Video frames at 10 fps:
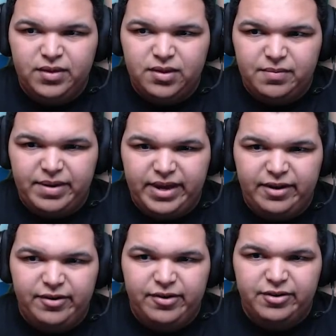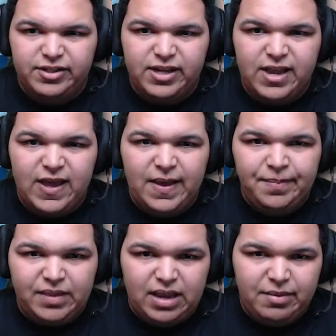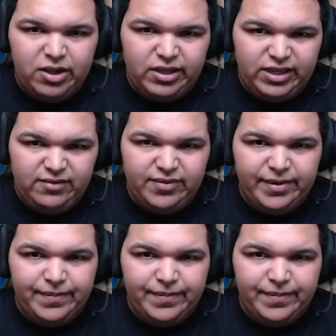Goodbye, Gyarados. I'm gonna leave.